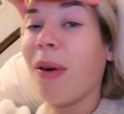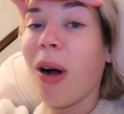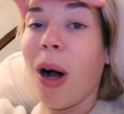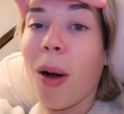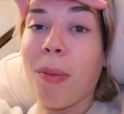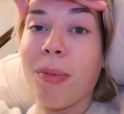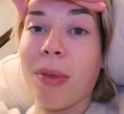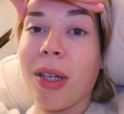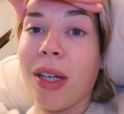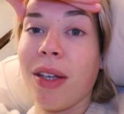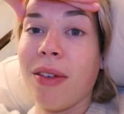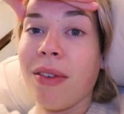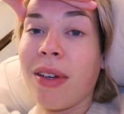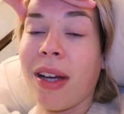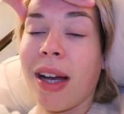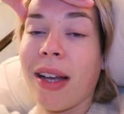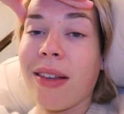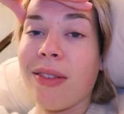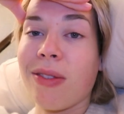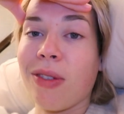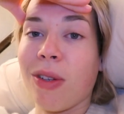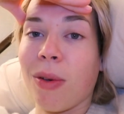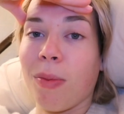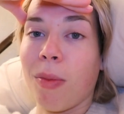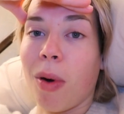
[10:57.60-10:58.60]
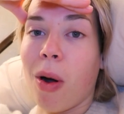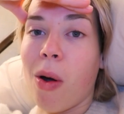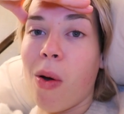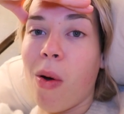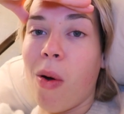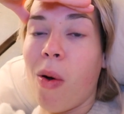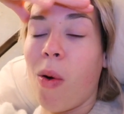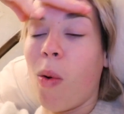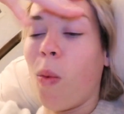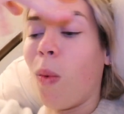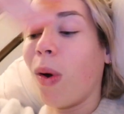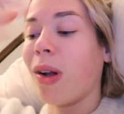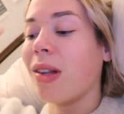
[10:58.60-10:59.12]
I will update you guys
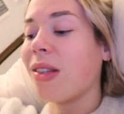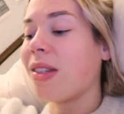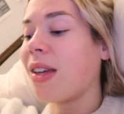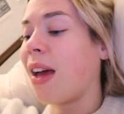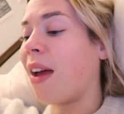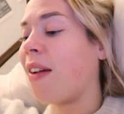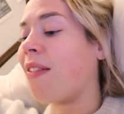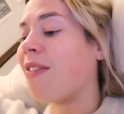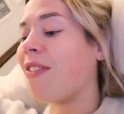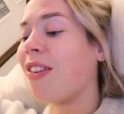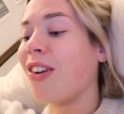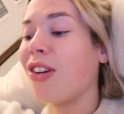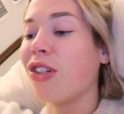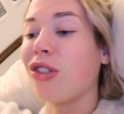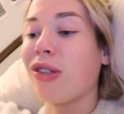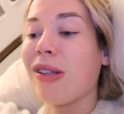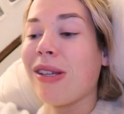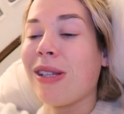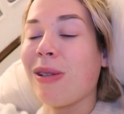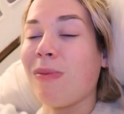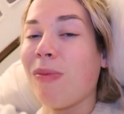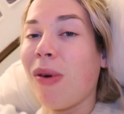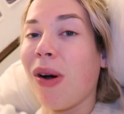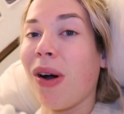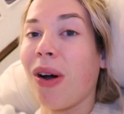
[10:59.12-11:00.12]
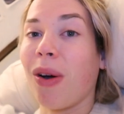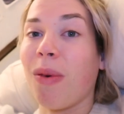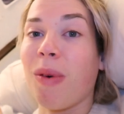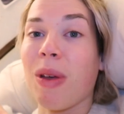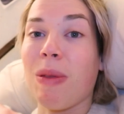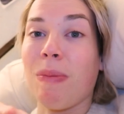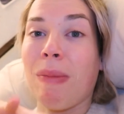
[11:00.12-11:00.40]
tomorrow once I finish this book